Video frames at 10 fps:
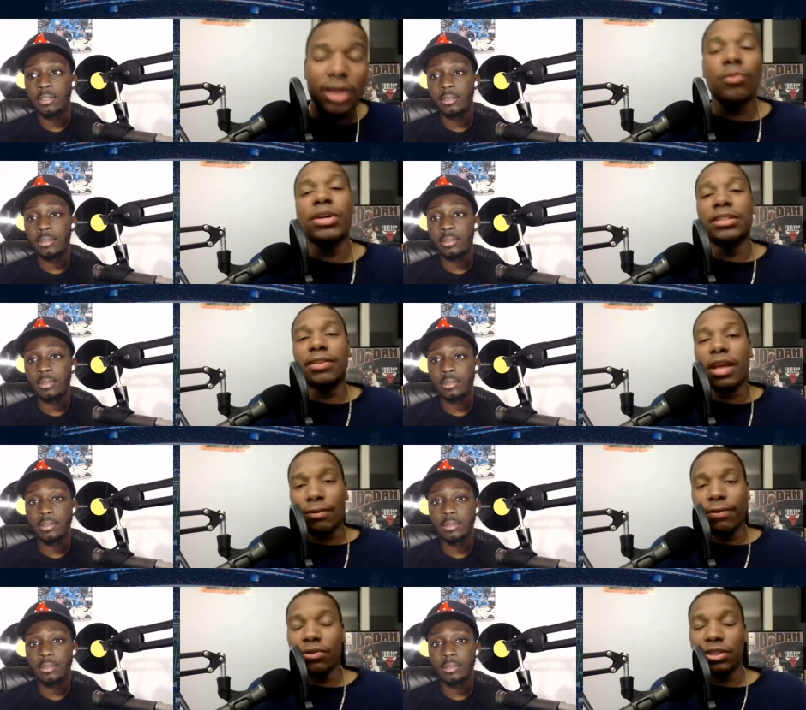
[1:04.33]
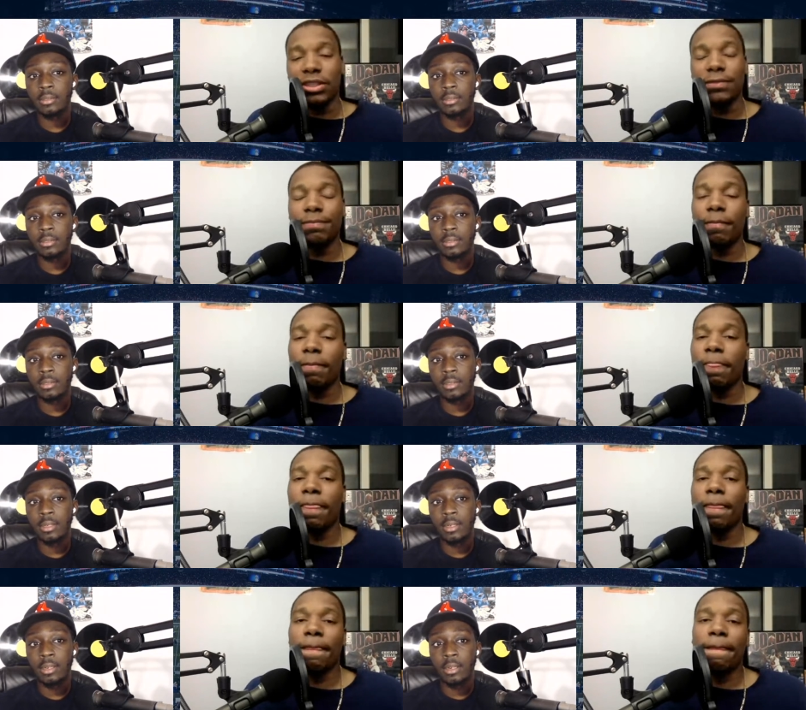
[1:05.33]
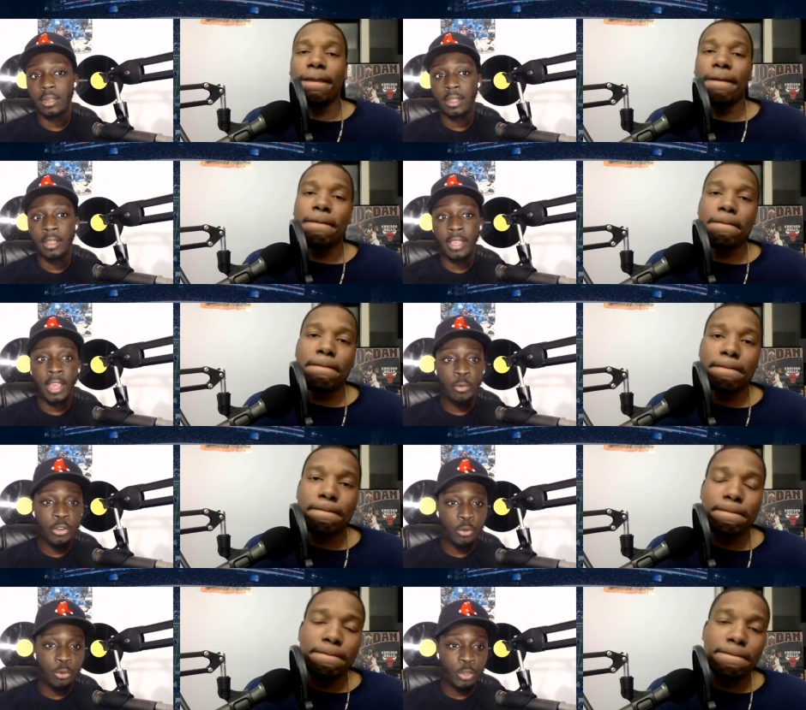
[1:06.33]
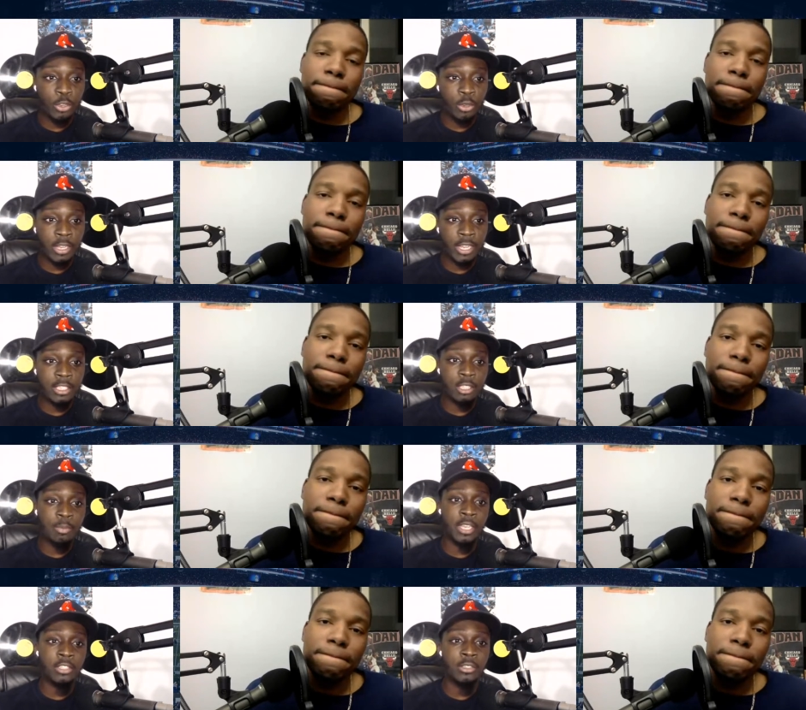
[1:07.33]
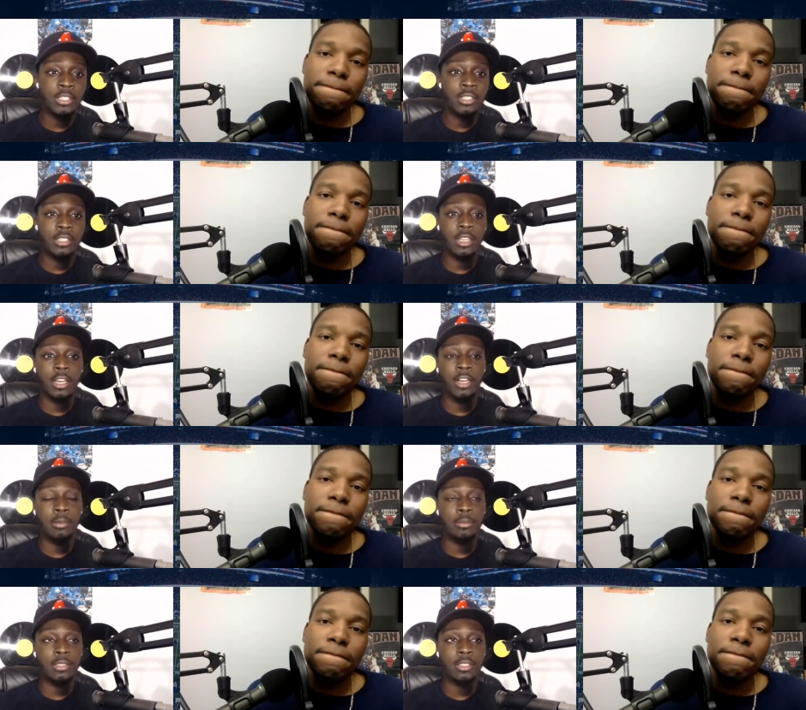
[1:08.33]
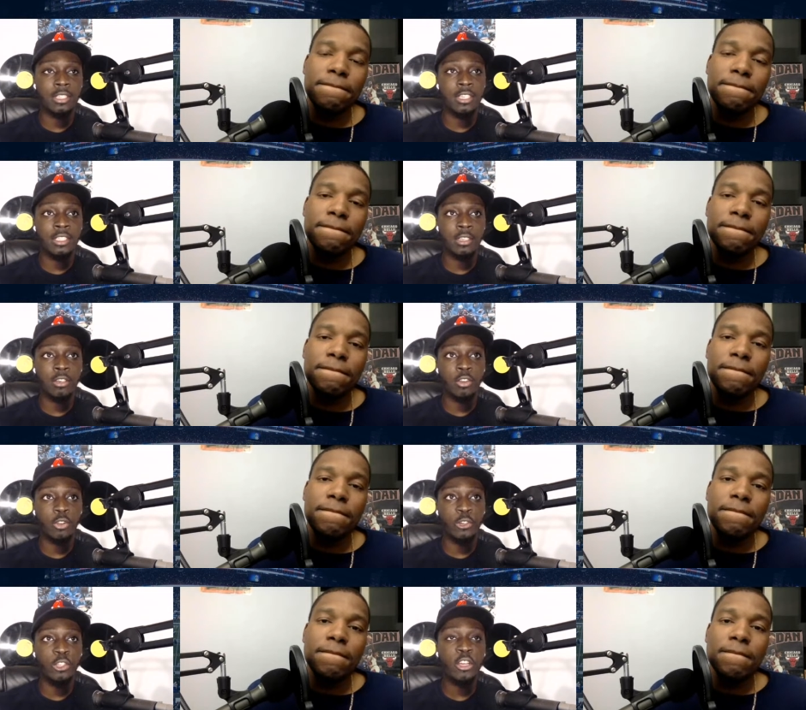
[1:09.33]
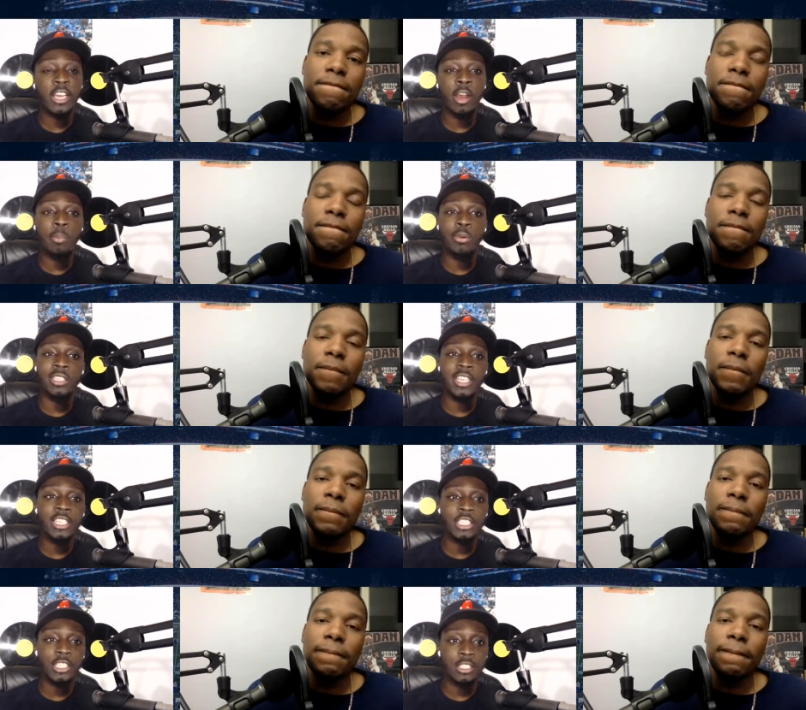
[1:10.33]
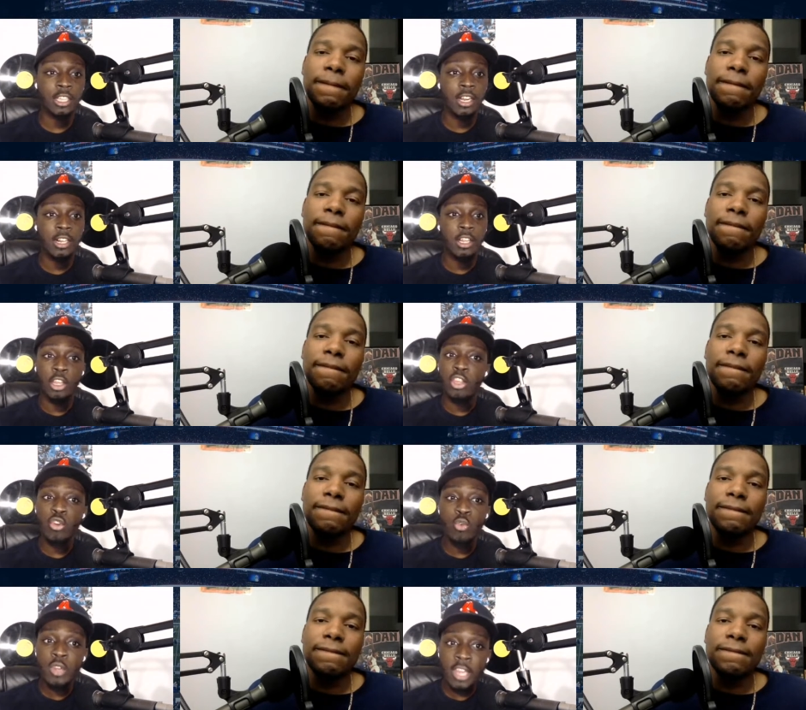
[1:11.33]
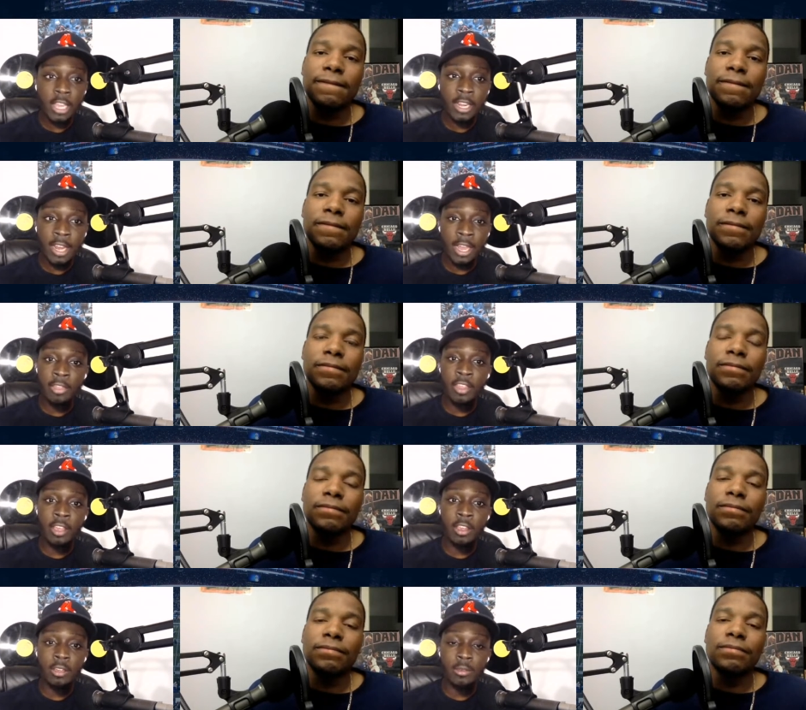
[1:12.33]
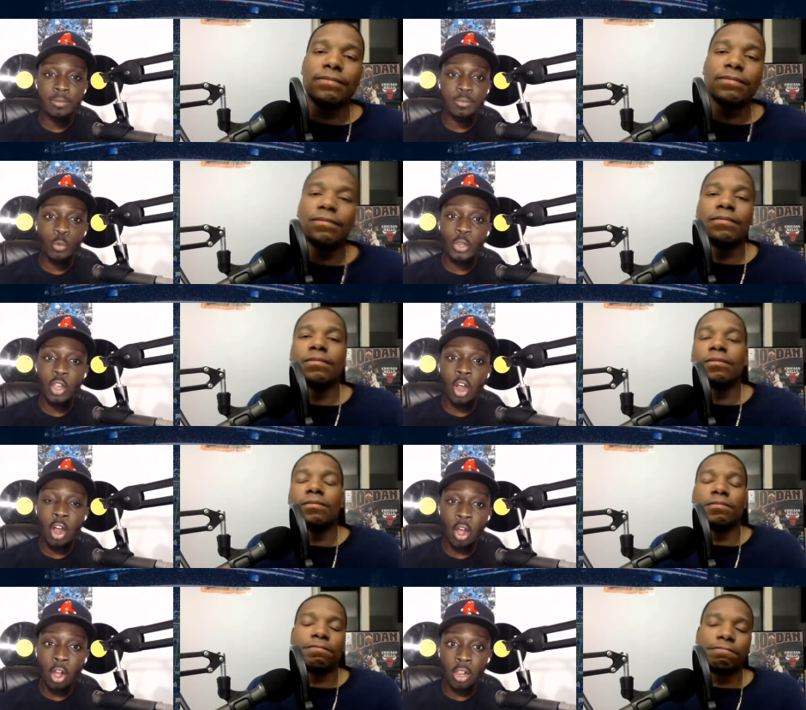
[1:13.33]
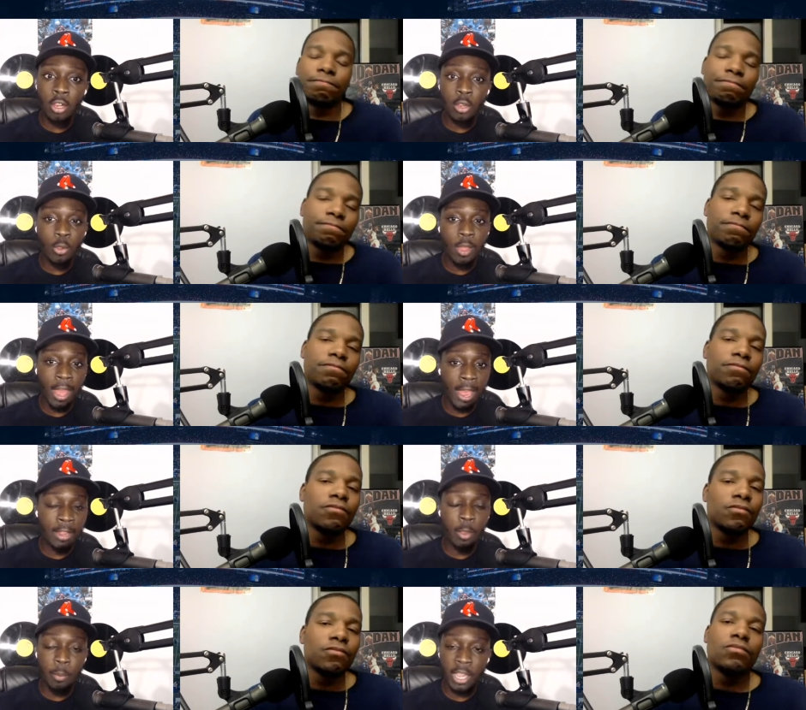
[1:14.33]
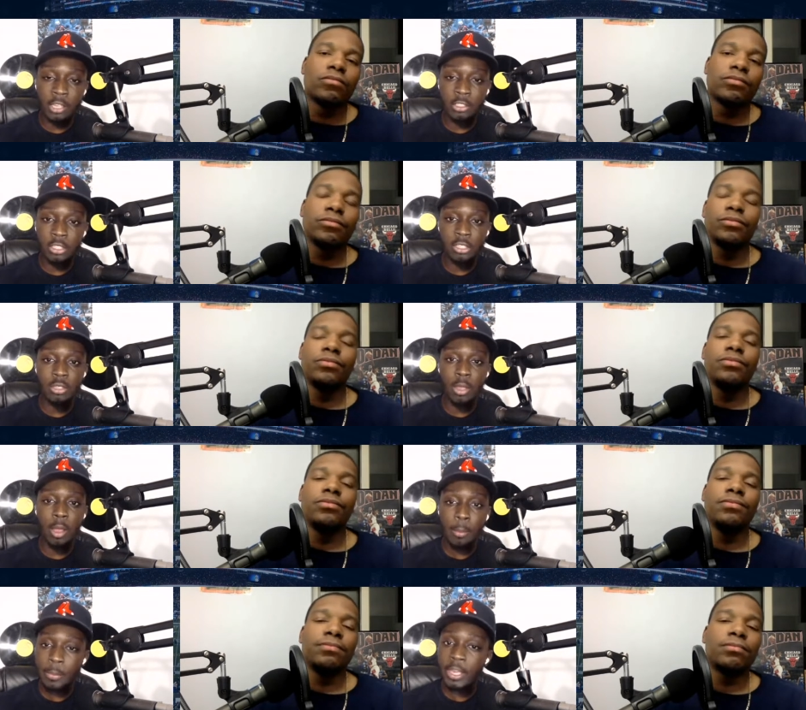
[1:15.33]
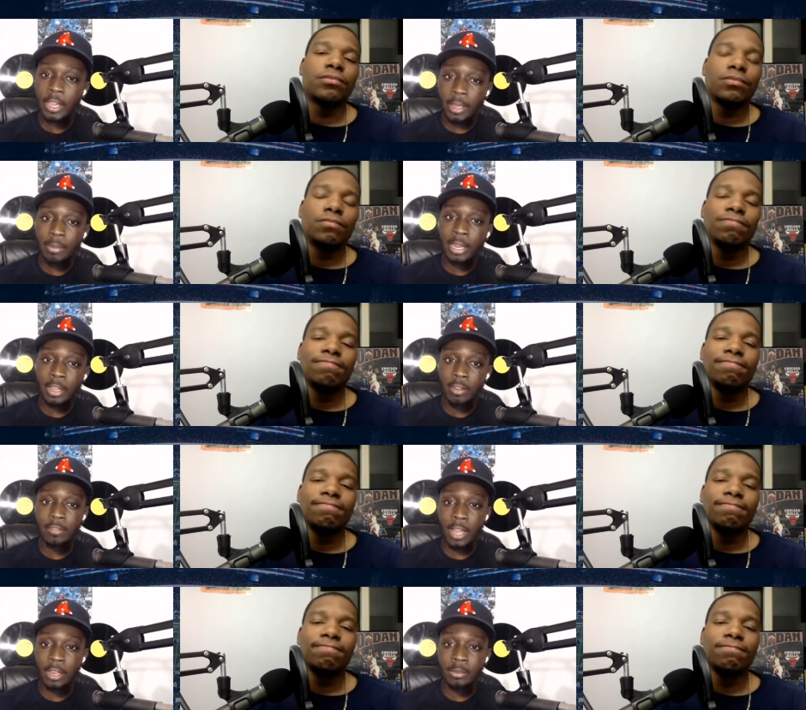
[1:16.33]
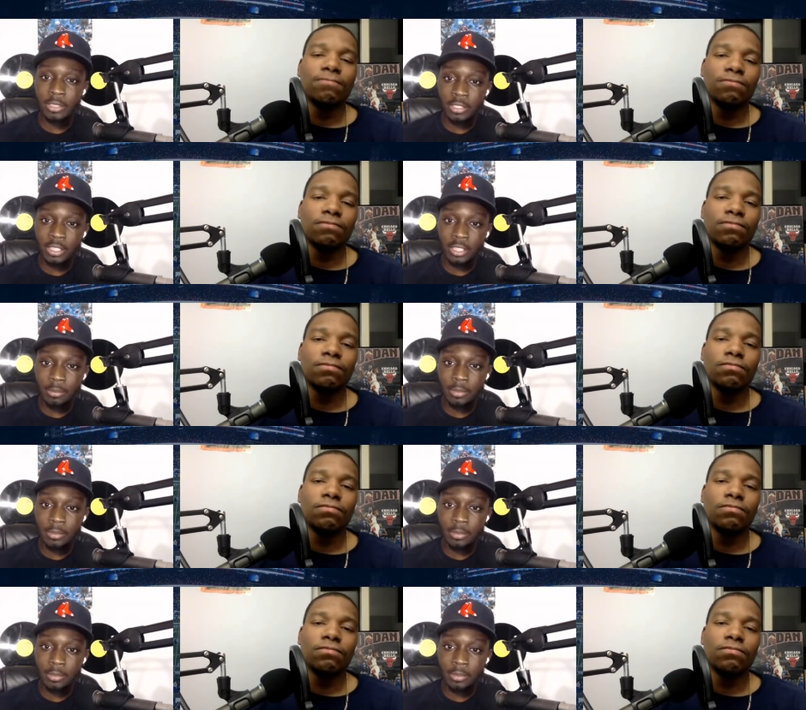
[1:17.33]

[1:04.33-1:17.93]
Speaker 1: eight weeks of the
Speaker 2: NFL season? Yeah, when you when you look at this Patriots um, season, when you look at our predictions, you Nick and I, I think we all had the Patriots being a playoff caliber team.